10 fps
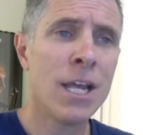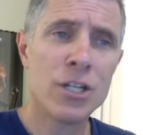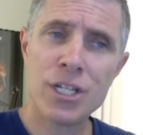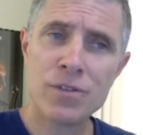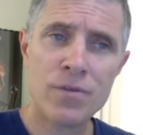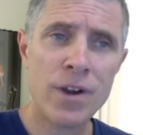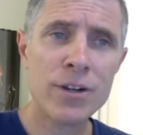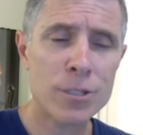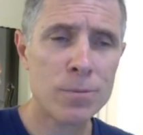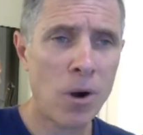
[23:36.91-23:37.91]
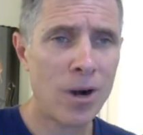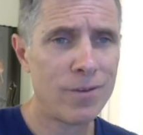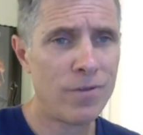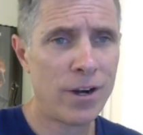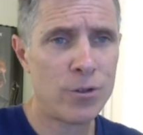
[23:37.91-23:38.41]
She's very smart and
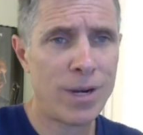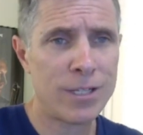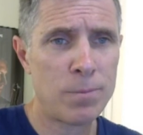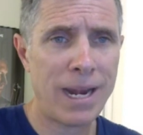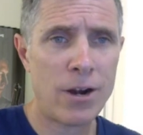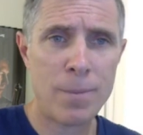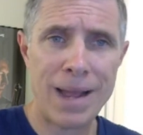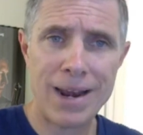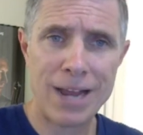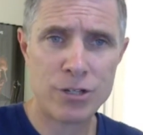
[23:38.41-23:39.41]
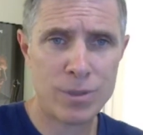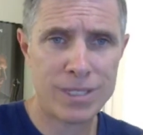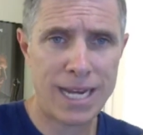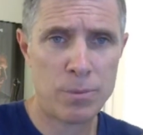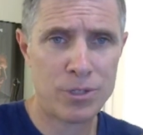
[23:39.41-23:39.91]
very transparent about how she was
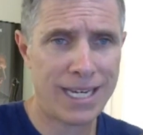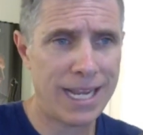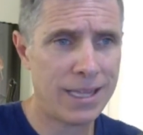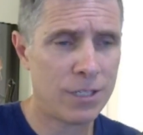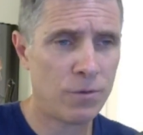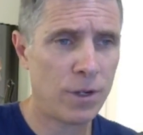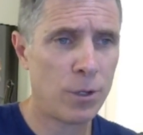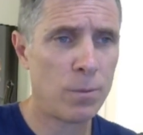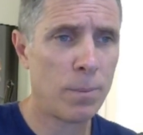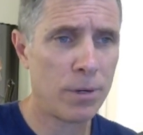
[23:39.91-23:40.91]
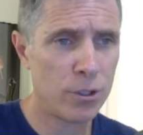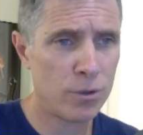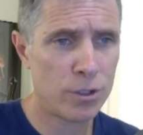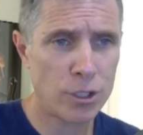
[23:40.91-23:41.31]
able to get this film produced.